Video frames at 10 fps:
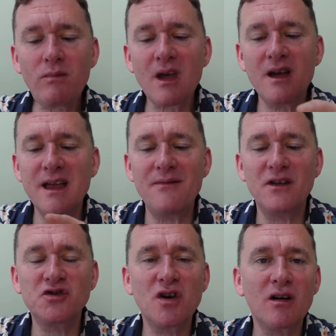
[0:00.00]
Again, the
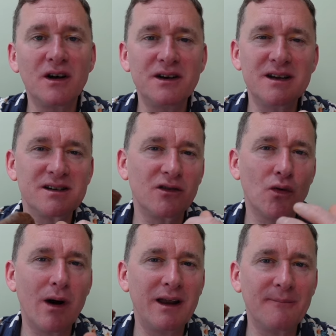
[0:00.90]
chocolate isn't
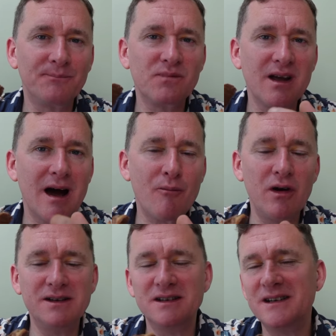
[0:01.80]
quite
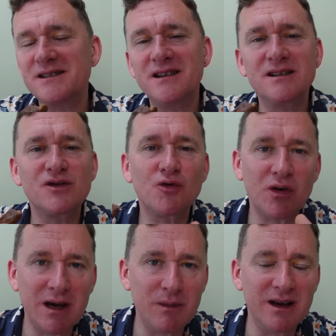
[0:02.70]
Cadbury's. It isn't as
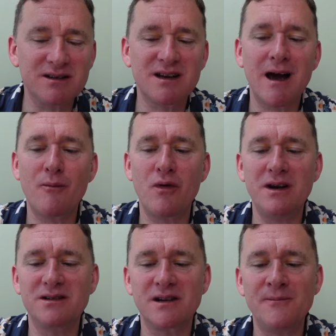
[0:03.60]
creamy as
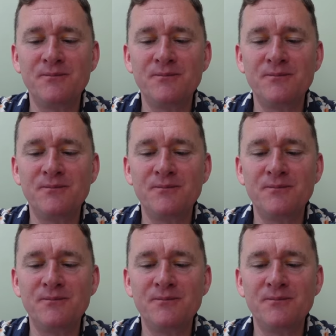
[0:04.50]
Cadbury's.